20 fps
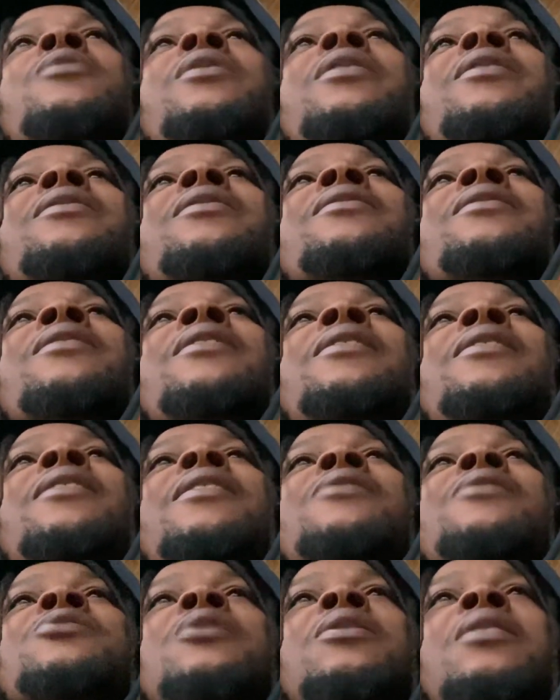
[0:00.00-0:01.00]
And
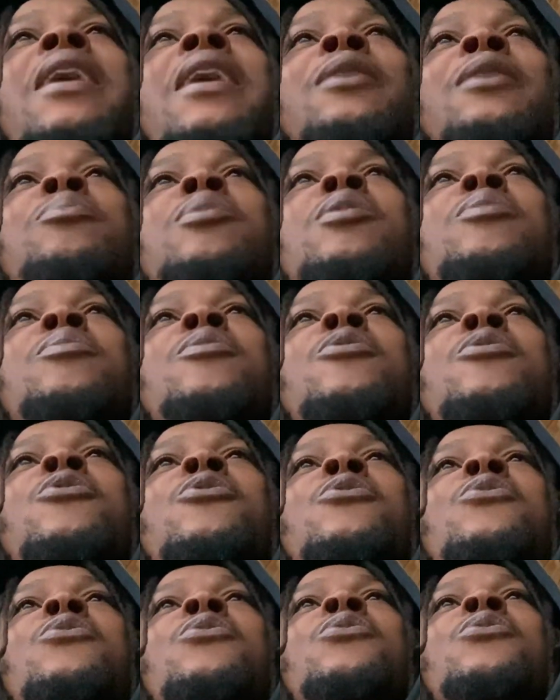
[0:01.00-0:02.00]
it's a lot of people
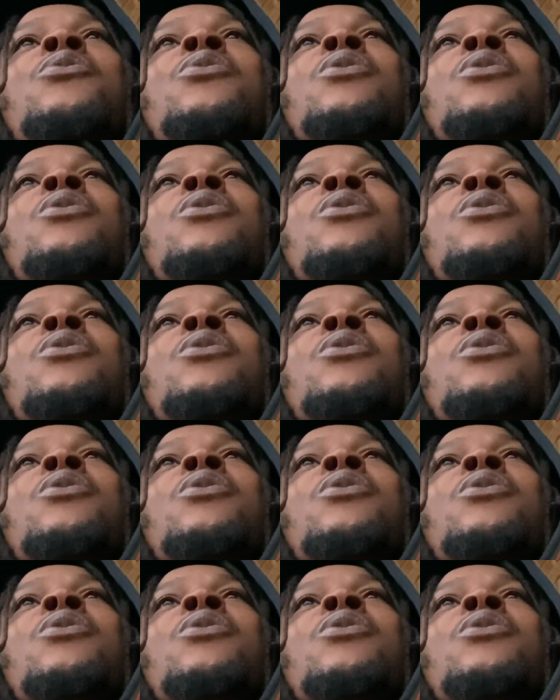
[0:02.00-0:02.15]
who